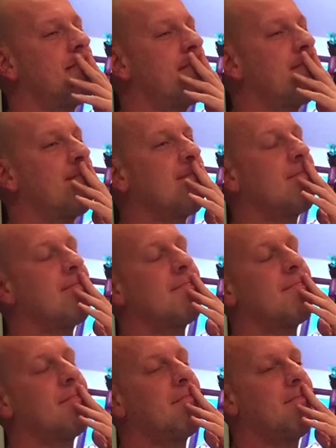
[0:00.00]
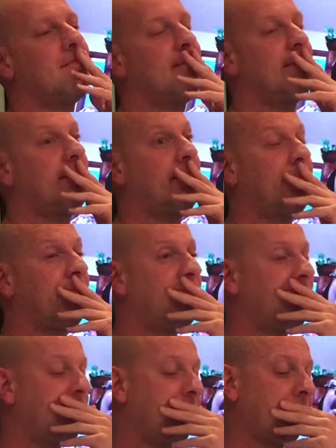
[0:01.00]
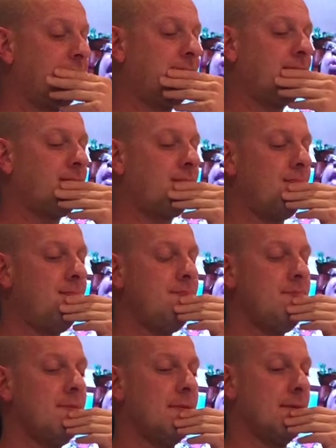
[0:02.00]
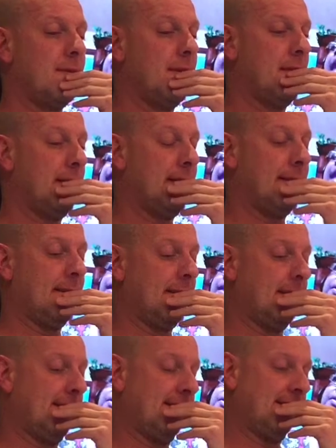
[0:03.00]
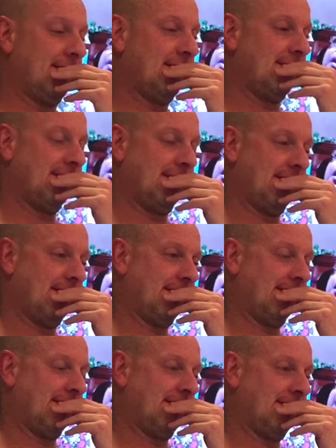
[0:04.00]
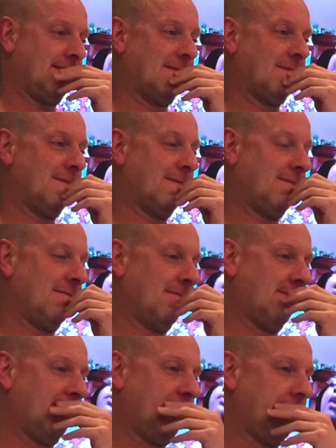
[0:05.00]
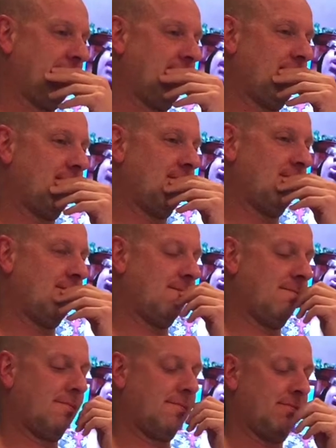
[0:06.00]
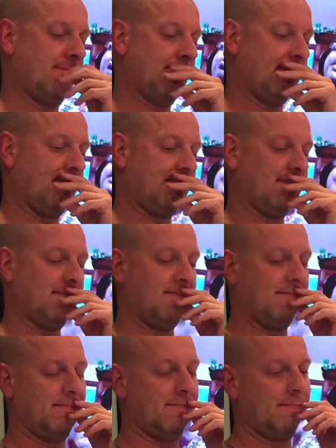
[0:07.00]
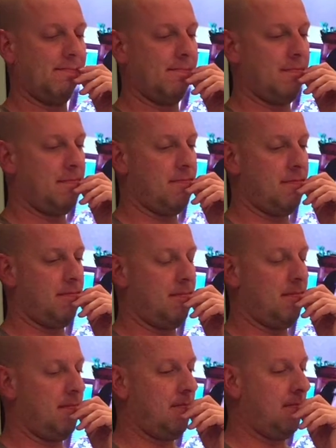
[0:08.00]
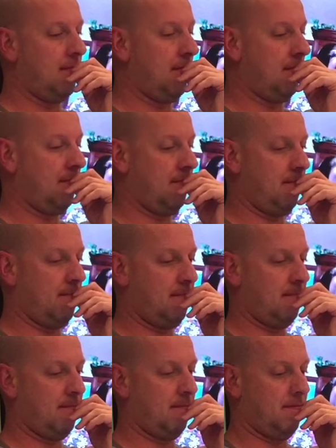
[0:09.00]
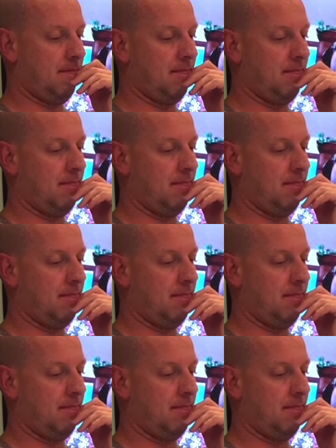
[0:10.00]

And he says, when he was raised, I was also risen with him in his resurrection.